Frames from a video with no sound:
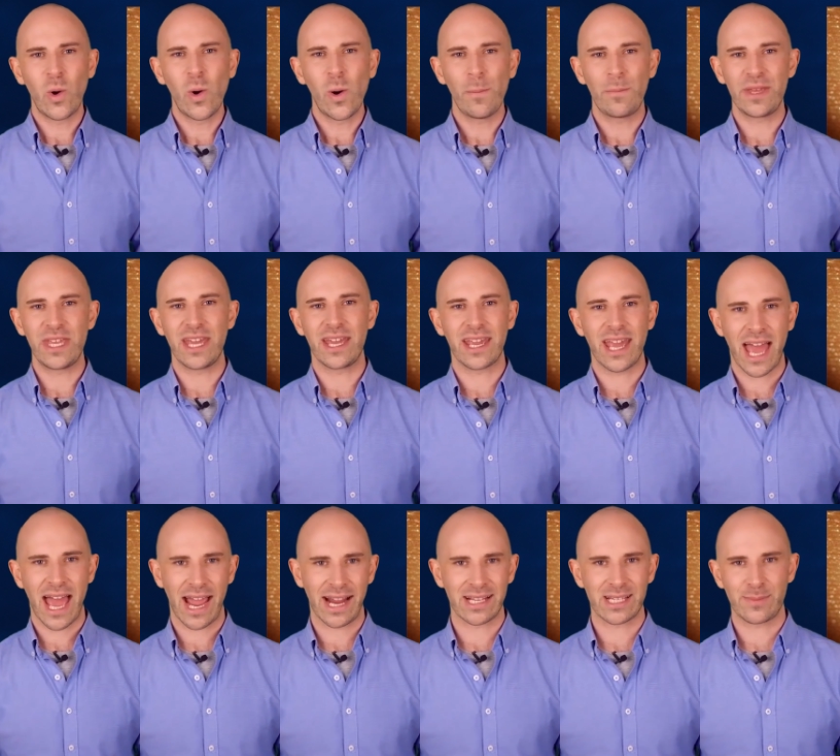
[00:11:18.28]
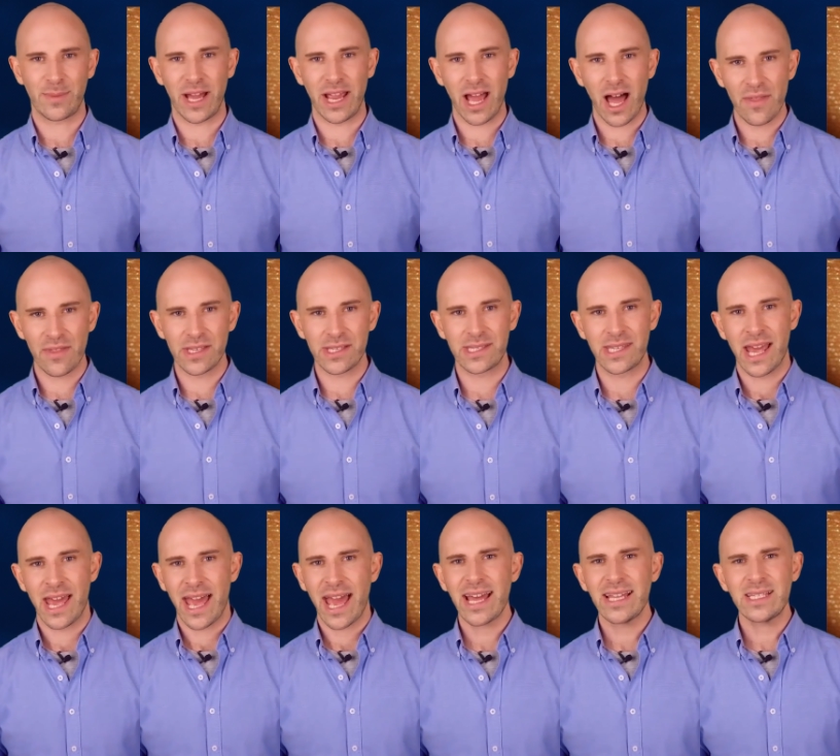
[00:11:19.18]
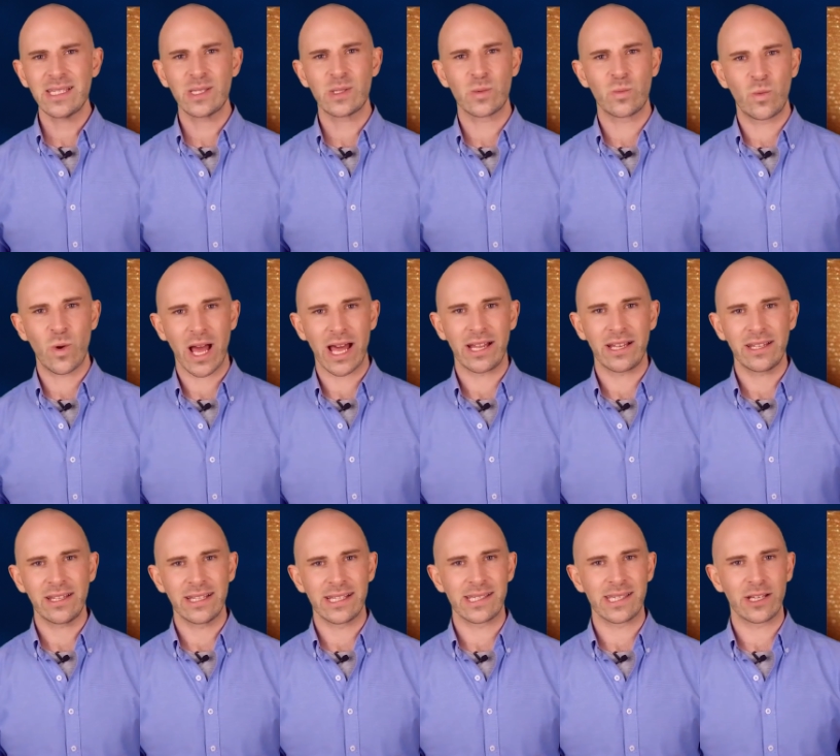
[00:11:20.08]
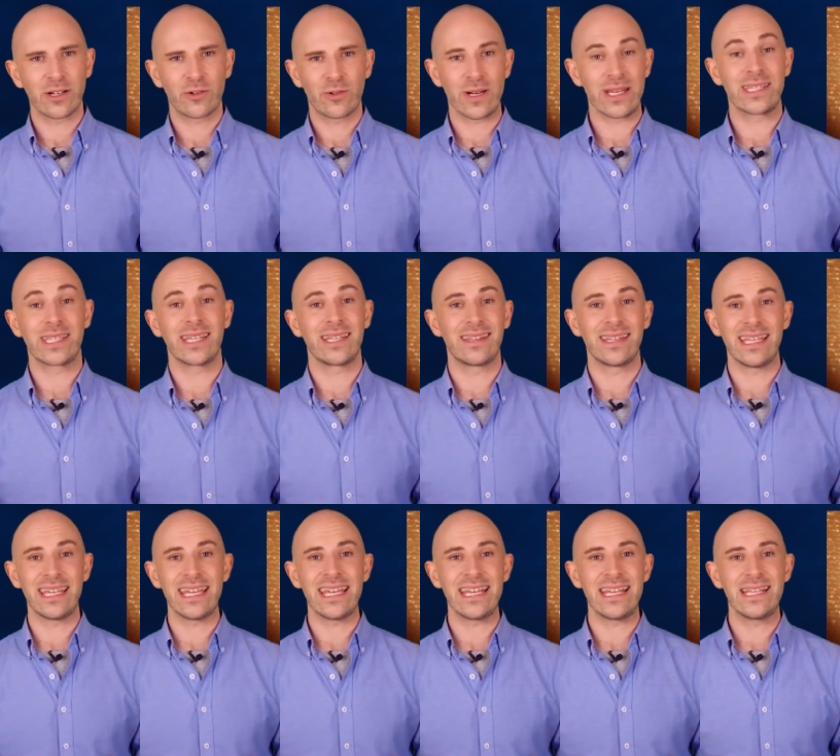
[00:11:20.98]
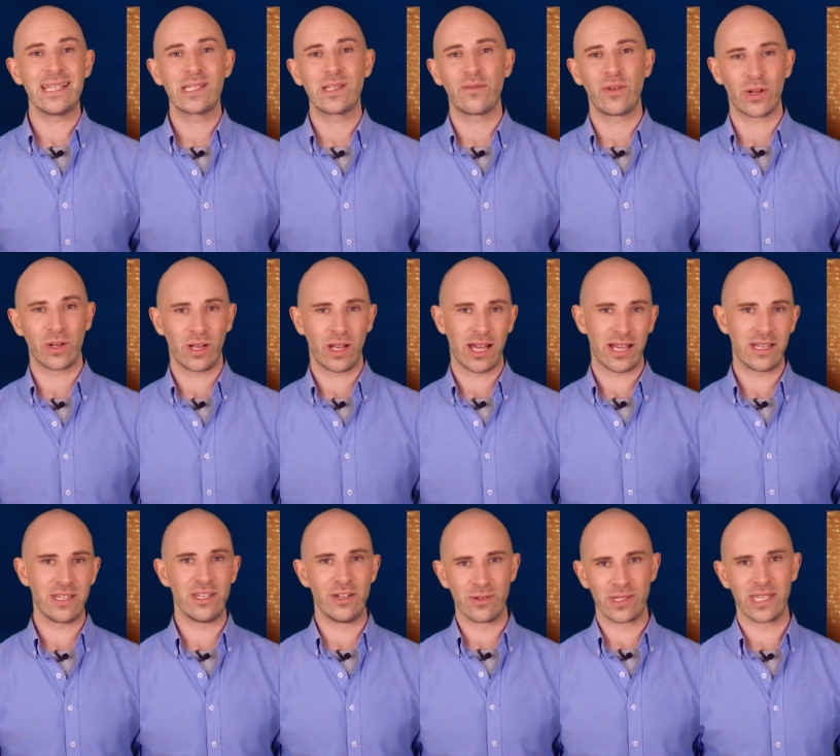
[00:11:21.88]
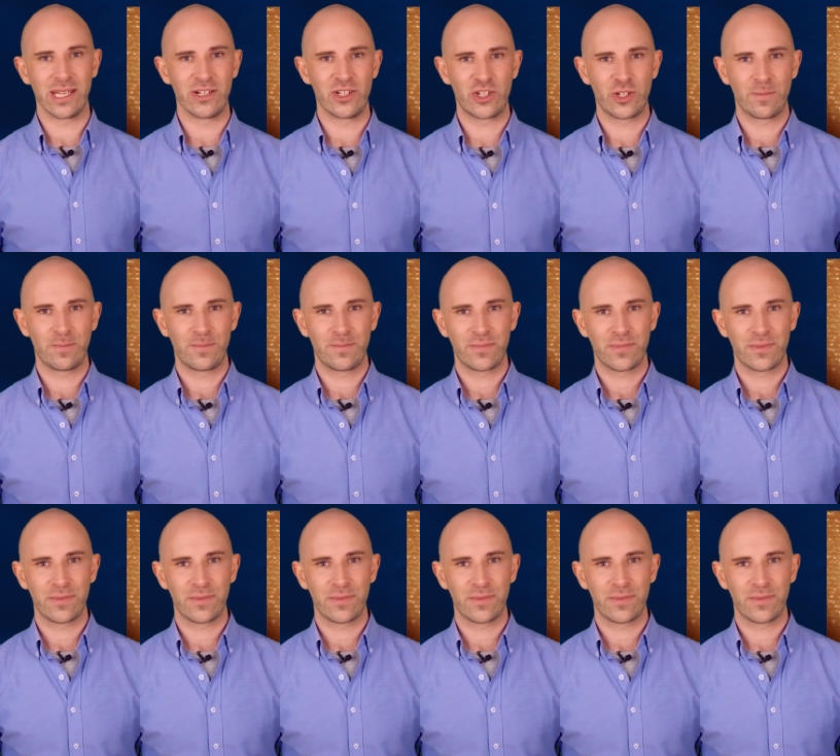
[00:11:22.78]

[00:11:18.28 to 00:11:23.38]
or being hacked by others, as well as increasing the ease of online usage.